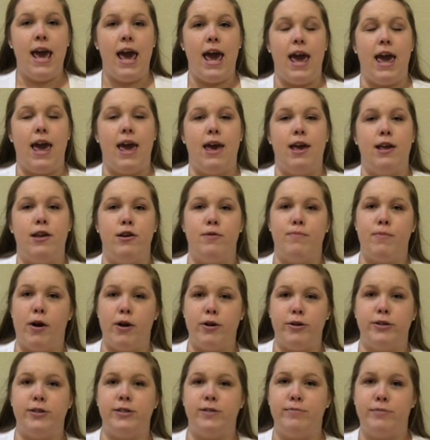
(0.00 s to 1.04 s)
and your
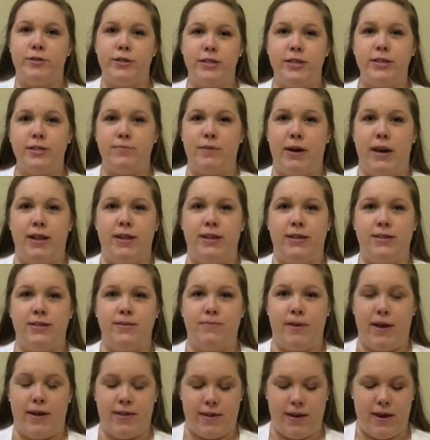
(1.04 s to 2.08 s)
partners can participate in this
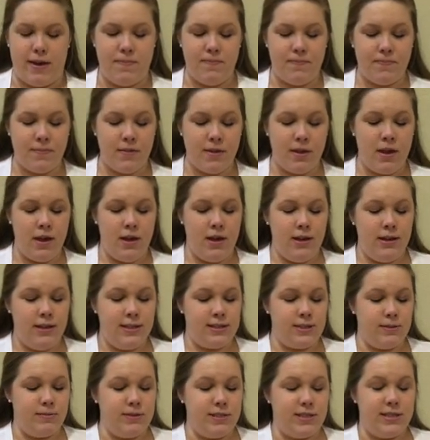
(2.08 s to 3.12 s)
method.
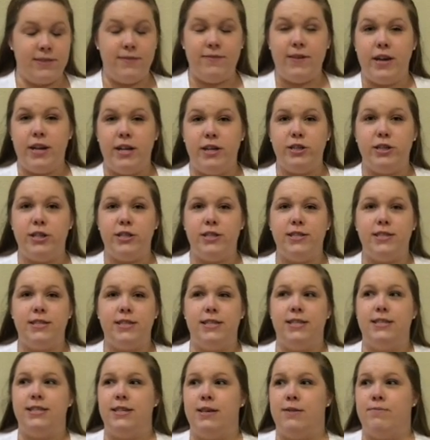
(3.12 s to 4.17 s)
Some disadvantages
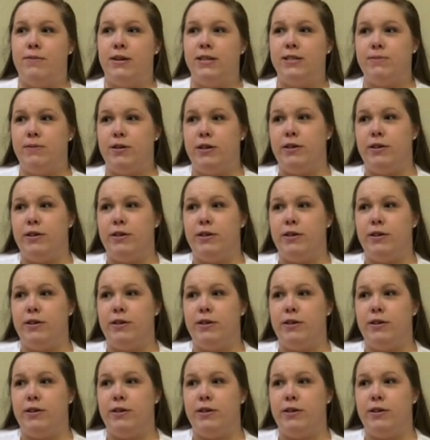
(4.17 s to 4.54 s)
is it must be